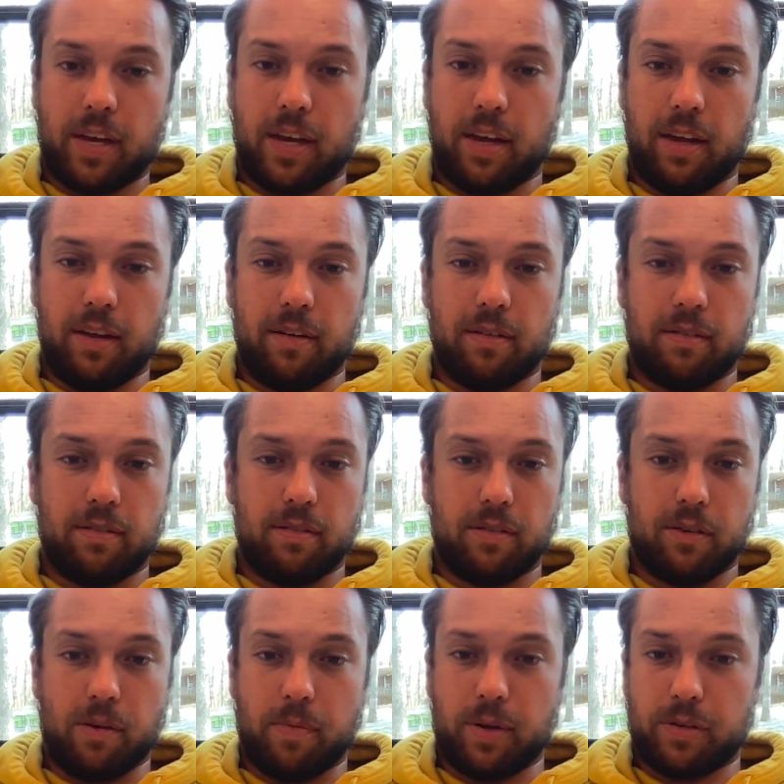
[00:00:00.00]
and
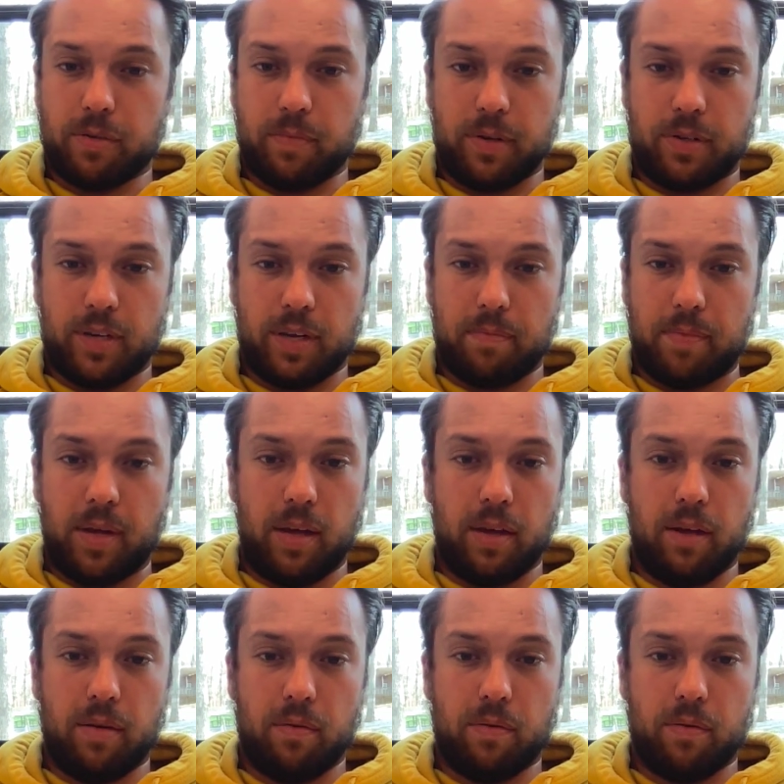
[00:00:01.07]
nobody's going to be seeing
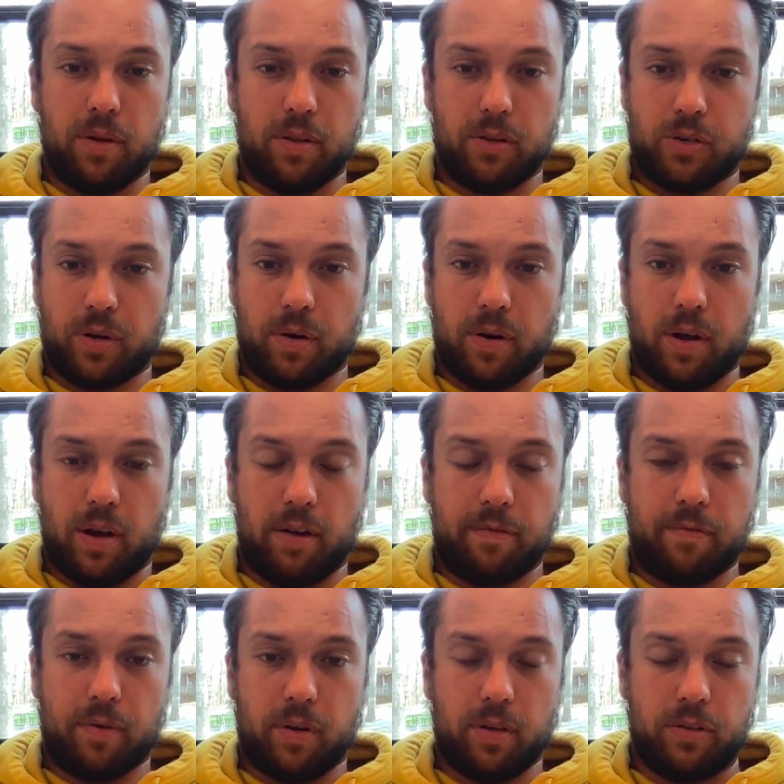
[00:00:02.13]
me with a shirt off
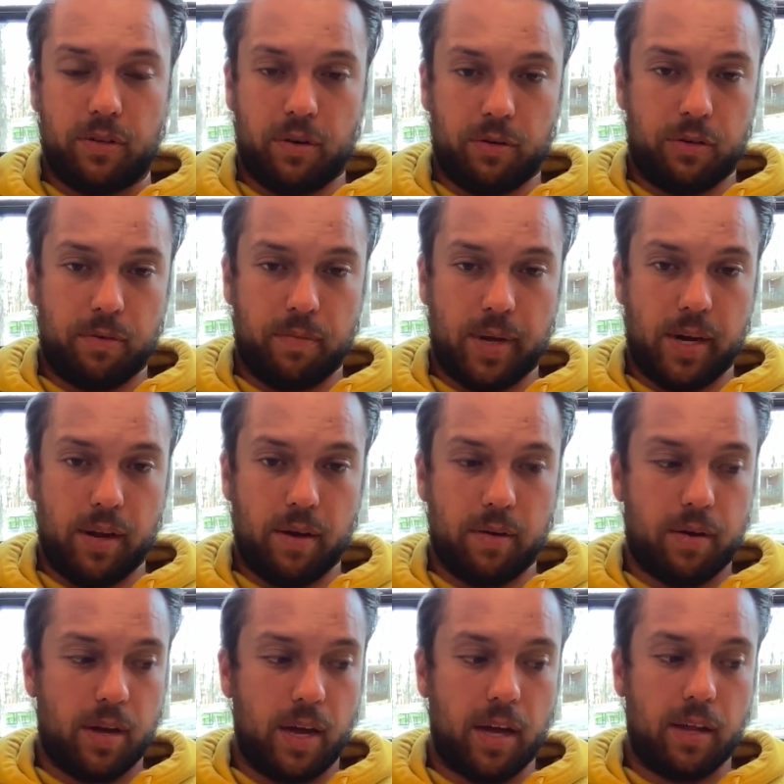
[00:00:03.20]
on social media
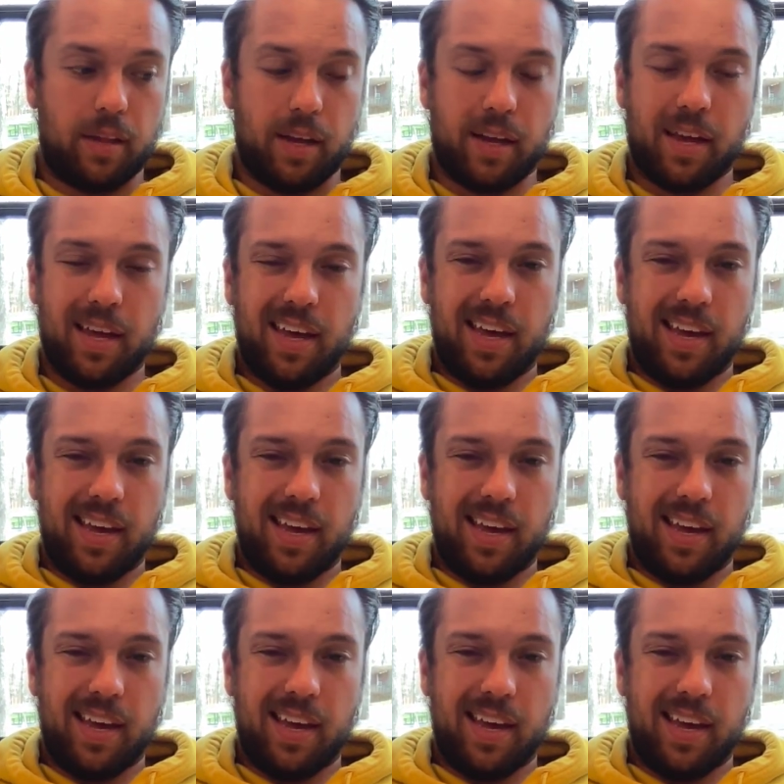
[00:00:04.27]
okay like